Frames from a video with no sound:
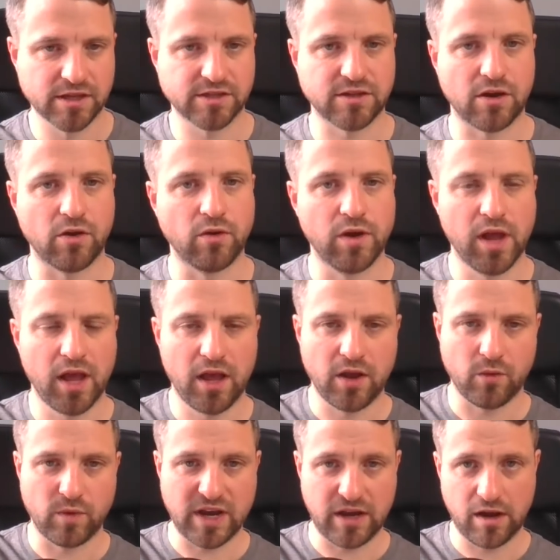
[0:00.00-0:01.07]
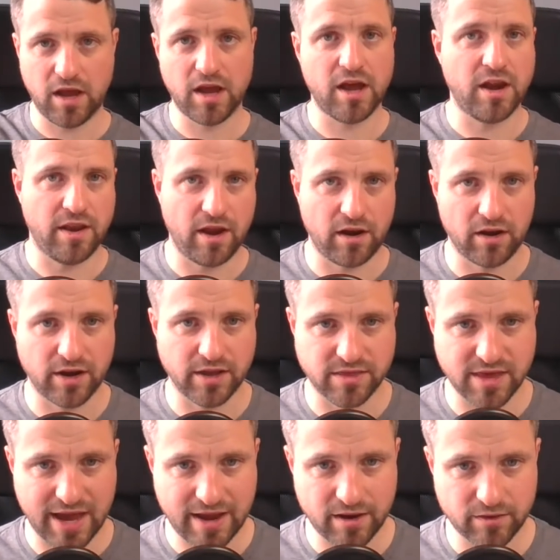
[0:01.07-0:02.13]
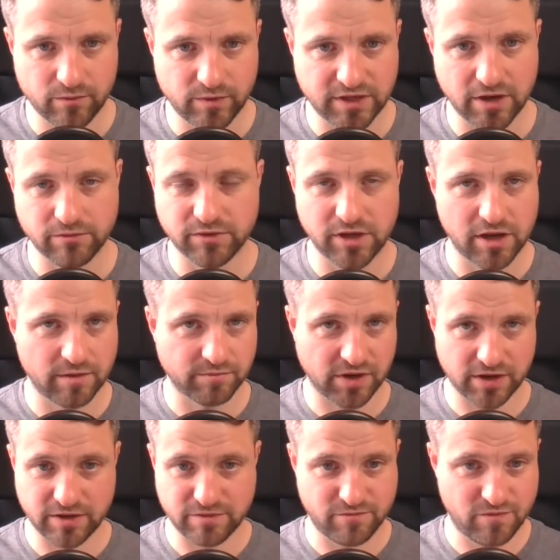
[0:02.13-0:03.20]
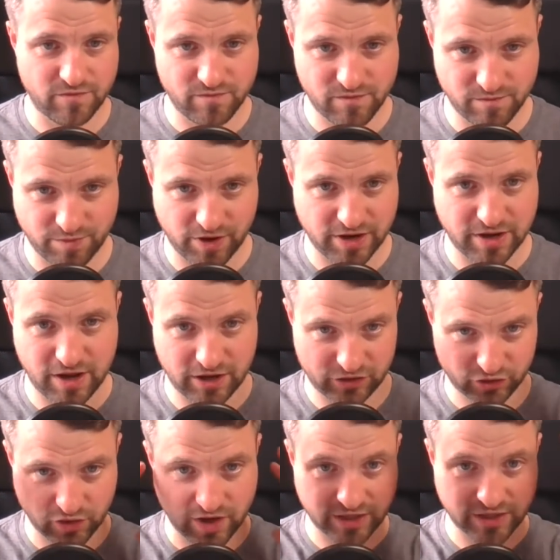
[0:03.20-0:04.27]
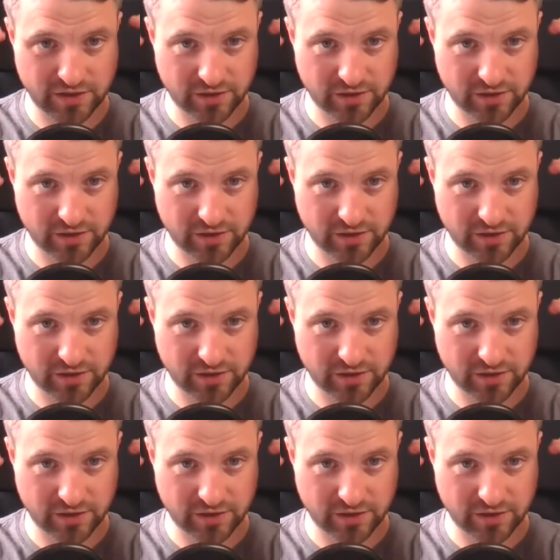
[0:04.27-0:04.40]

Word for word: So we learn like that. We don't learn by by trying